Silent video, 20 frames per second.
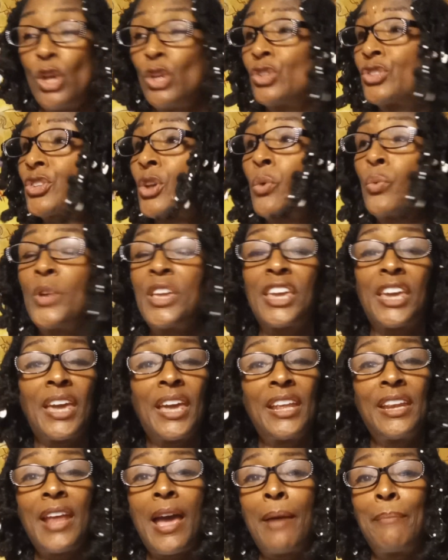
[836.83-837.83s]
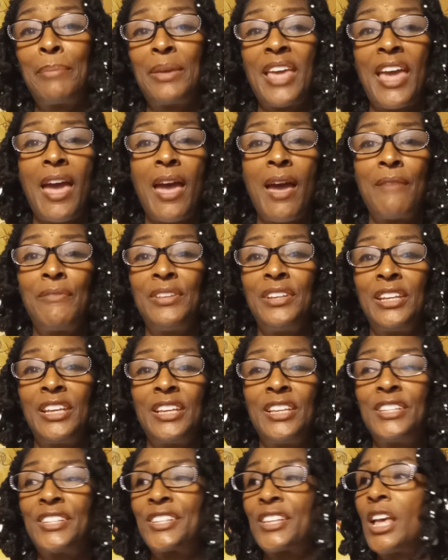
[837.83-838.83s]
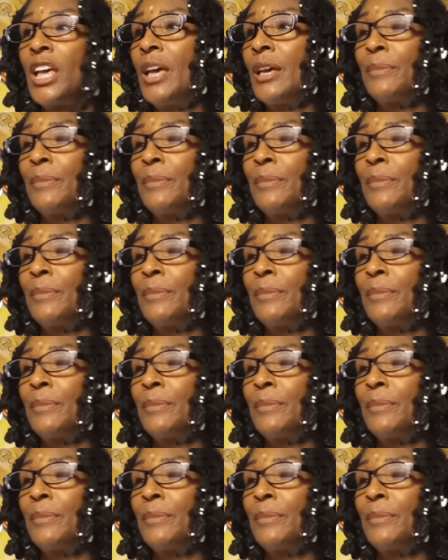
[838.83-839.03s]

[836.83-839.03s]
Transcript: So we cannot be having these